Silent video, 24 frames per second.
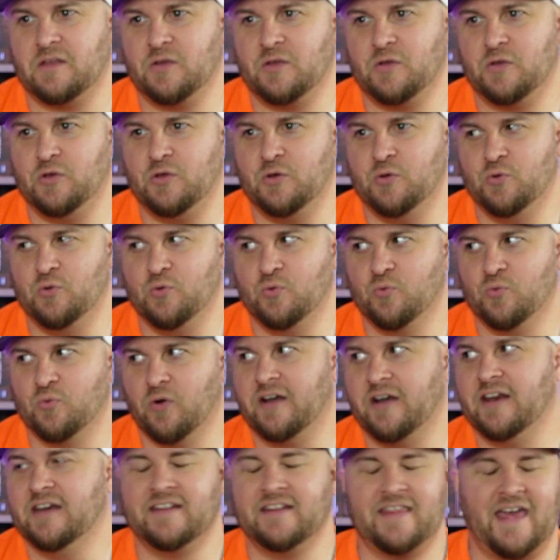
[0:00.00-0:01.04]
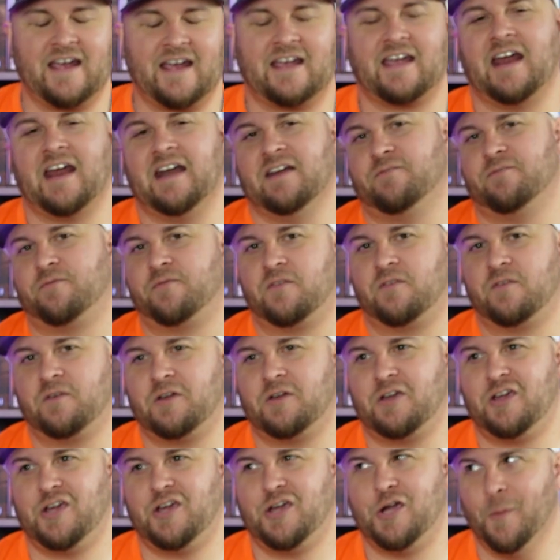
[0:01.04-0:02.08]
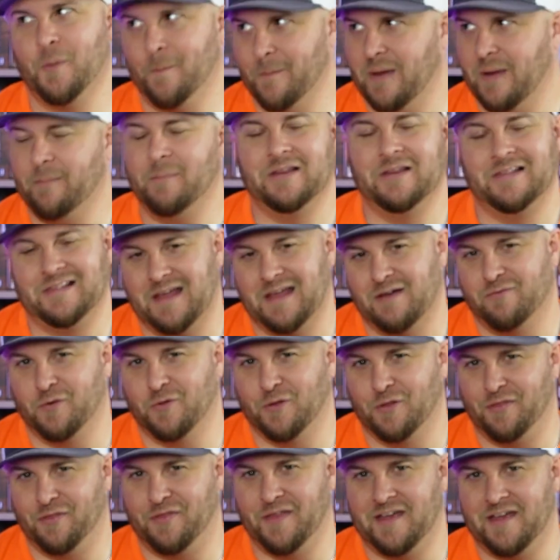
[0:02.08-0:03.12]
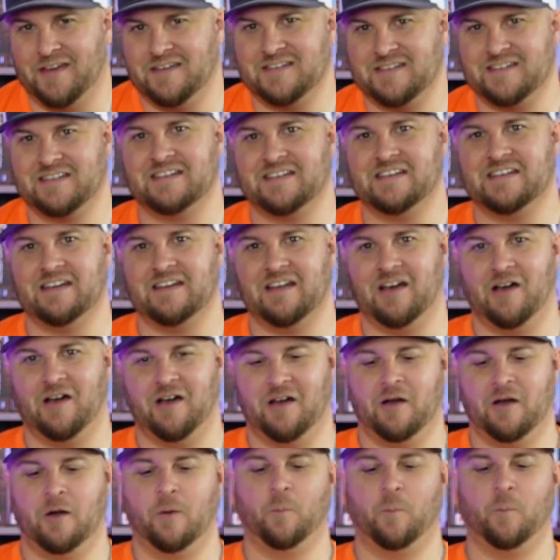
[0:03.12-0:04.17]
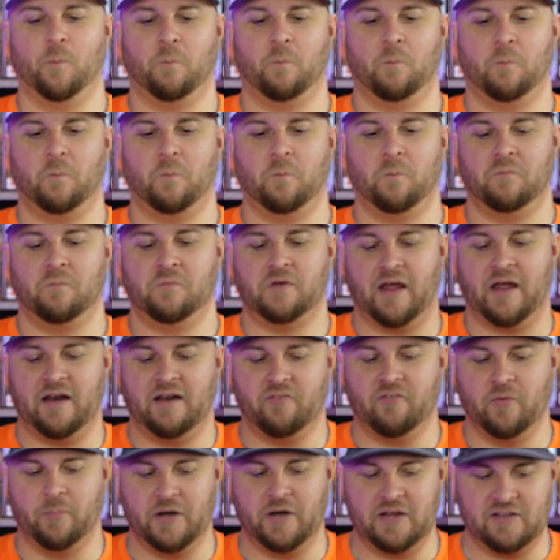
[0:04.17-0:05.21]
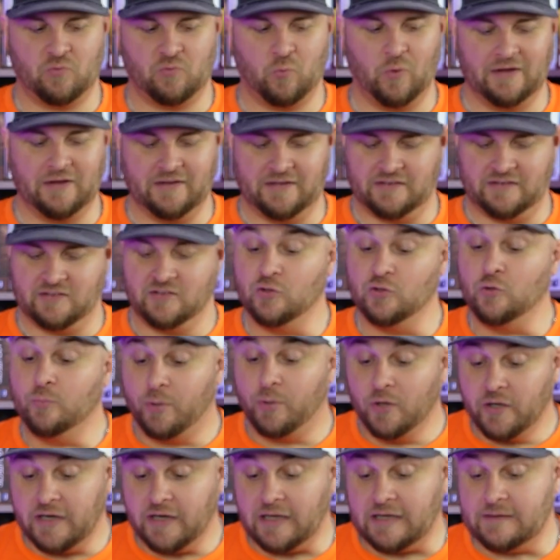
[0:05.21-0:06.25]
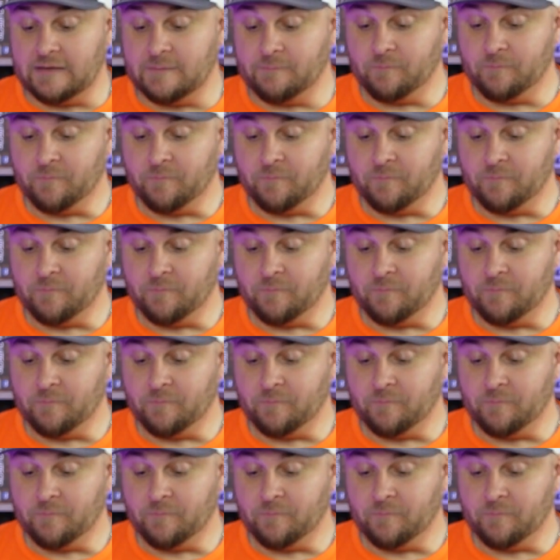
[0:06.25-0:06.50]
you run into that kind of commitment level that not everybody's willing to put in.